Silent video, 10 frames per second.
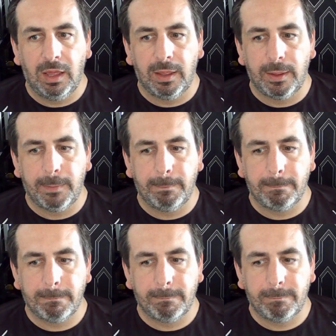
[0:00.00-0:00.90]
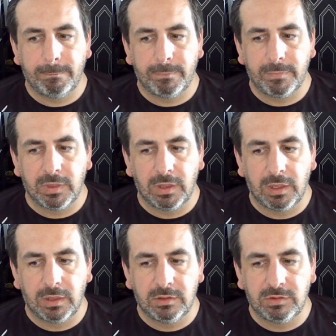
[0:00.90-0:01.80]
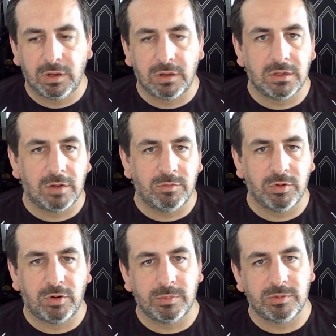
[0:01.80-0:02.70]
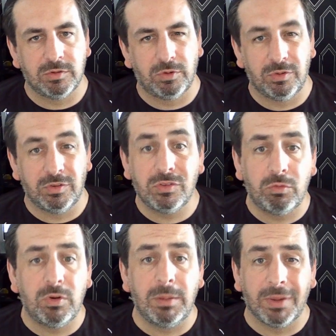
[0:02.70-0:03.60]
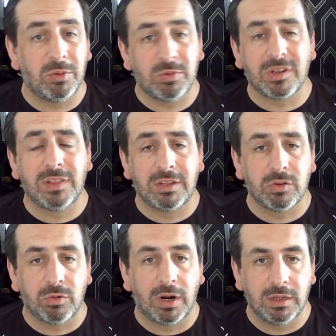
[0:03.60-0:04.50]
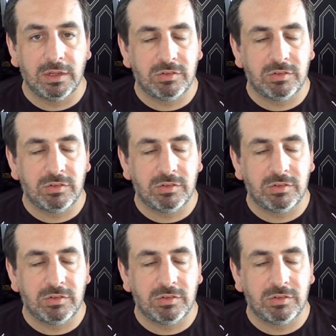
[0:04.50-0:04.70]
There's not a lot of other options for it. There's the remake, which I think is all right.